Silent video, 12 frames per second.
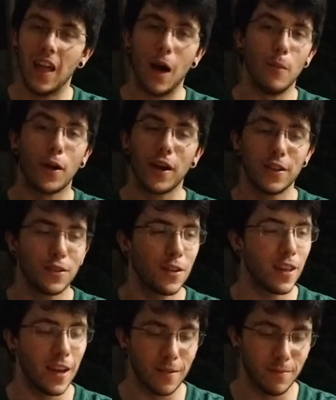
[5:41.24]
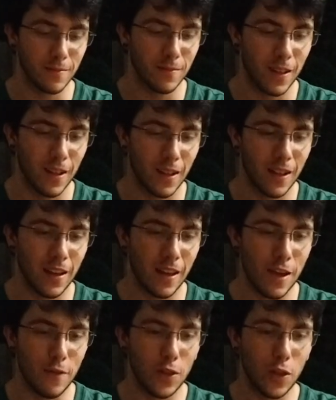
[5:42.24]
no, I'm not gonna do that.
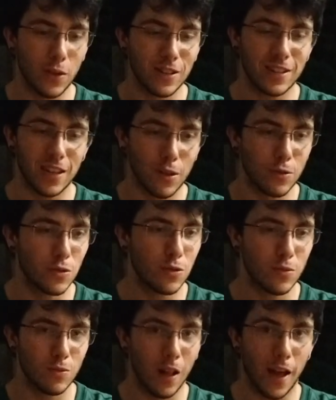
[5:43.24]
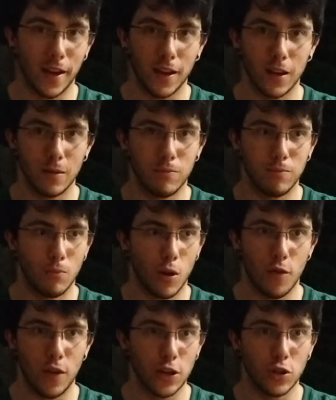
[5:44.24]
Even though it sounds like a
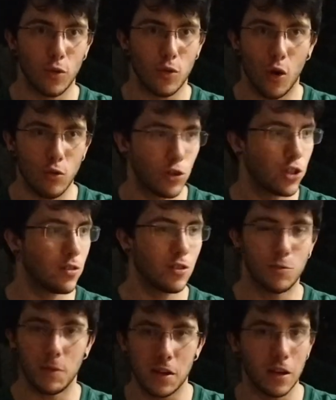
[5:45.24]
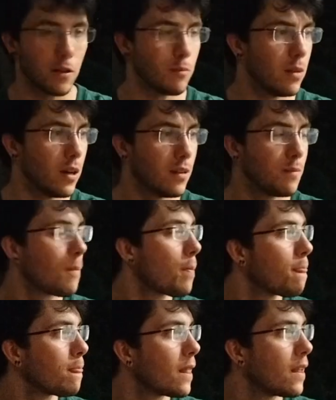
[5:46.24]
motivational coach speaking, but
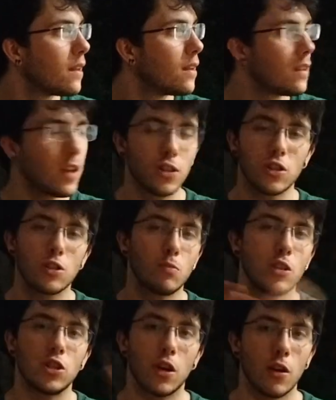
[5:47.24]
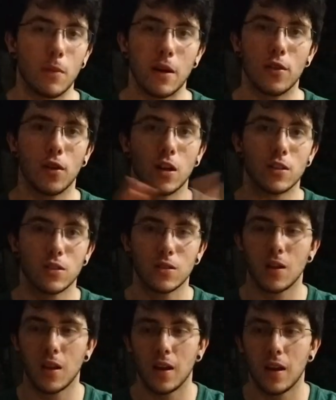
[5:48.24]
yeah, just me sharing my thoughts.
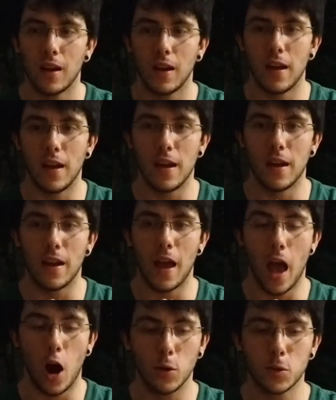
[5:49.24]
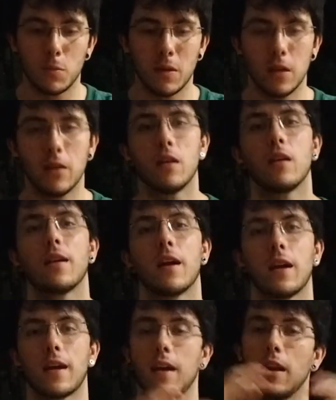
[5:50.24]
And it helps me
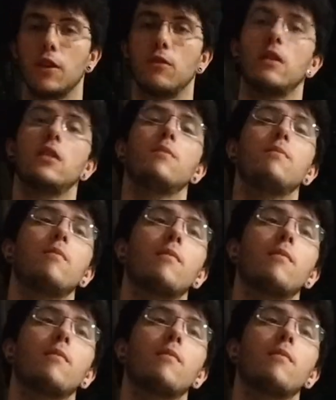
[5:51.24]
get a clearer